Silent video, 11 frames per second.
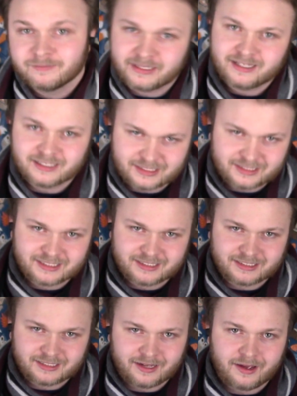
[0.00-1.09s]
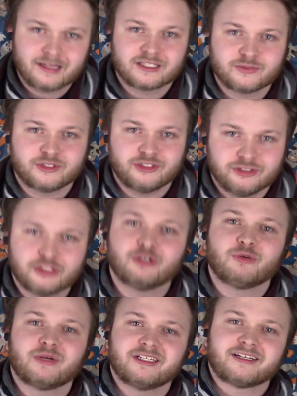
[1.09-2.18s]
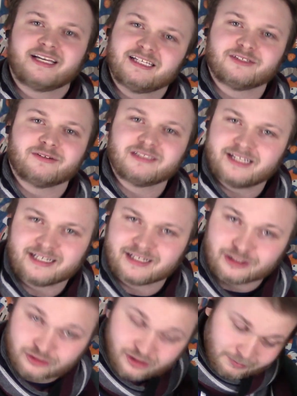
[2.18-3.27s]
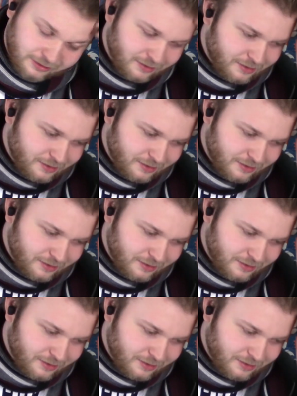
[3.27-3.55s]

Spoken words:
because that's what you do when your kid's always getting into trouble.